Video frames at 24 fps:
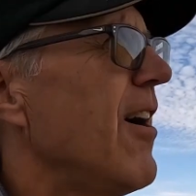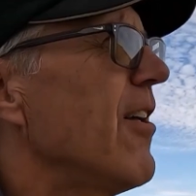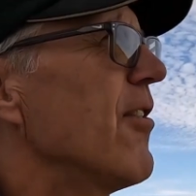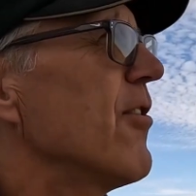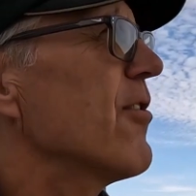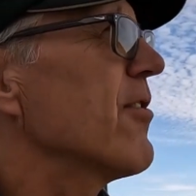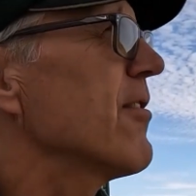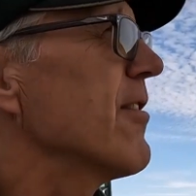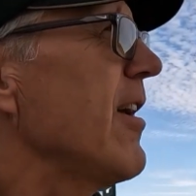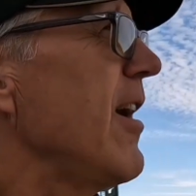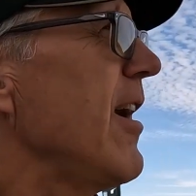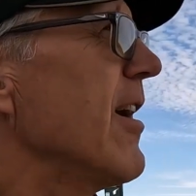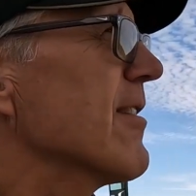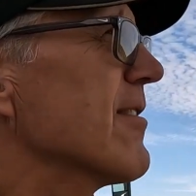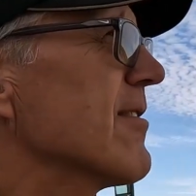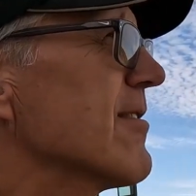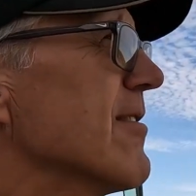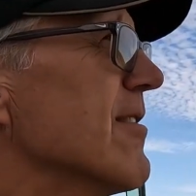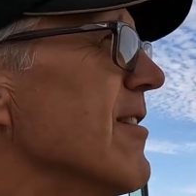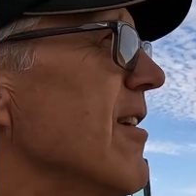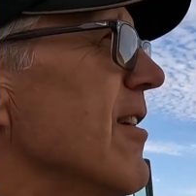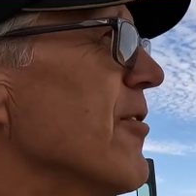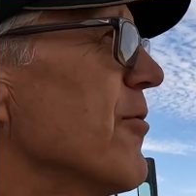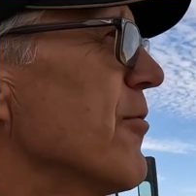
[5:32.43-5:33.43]
other than that,
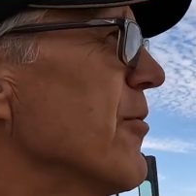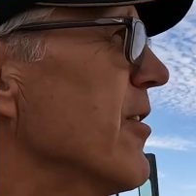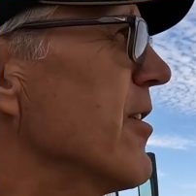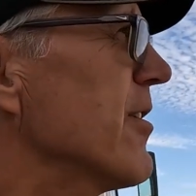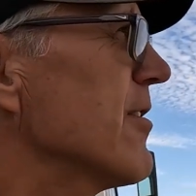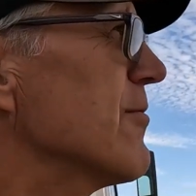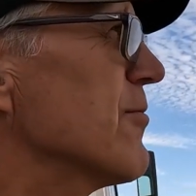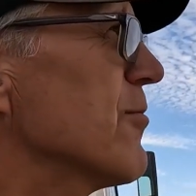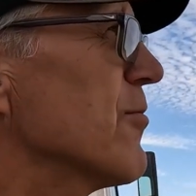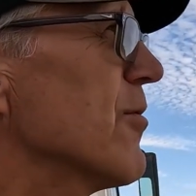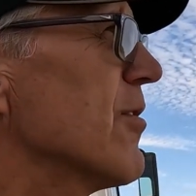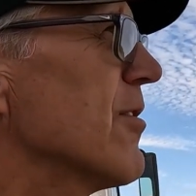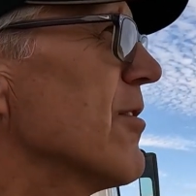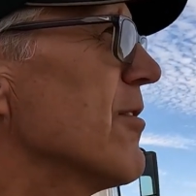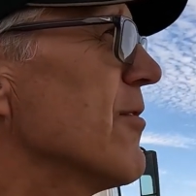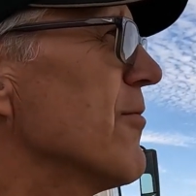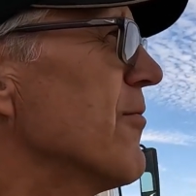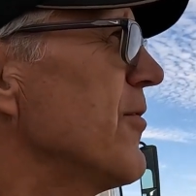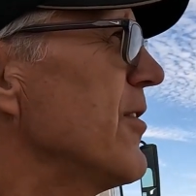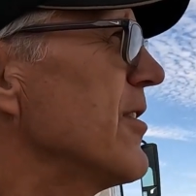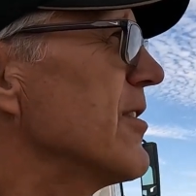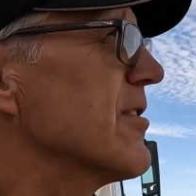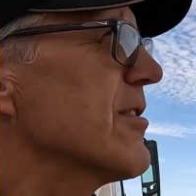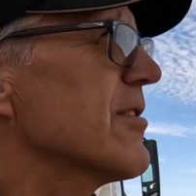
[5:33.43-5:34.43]

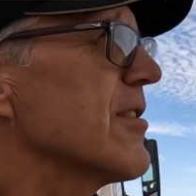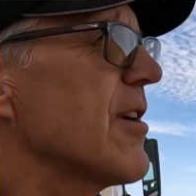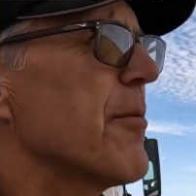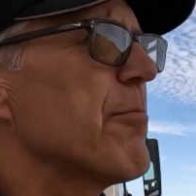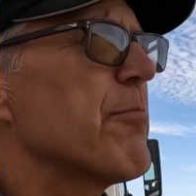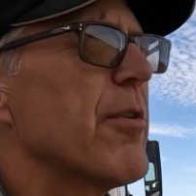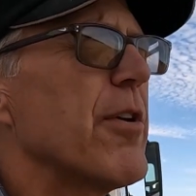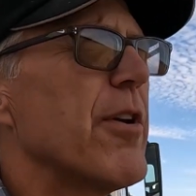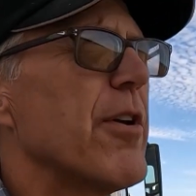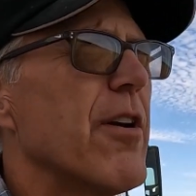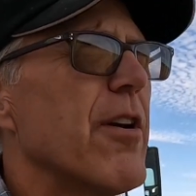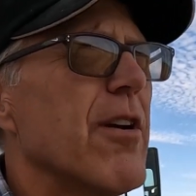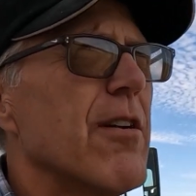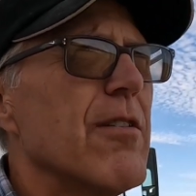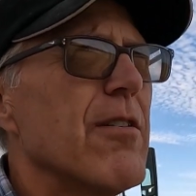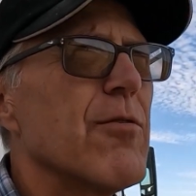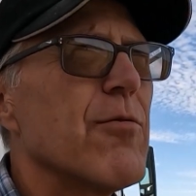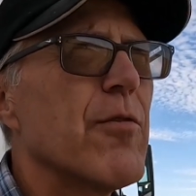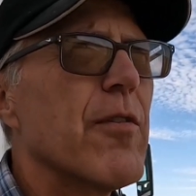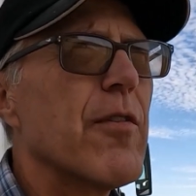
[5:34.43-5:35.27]
we're finished up here.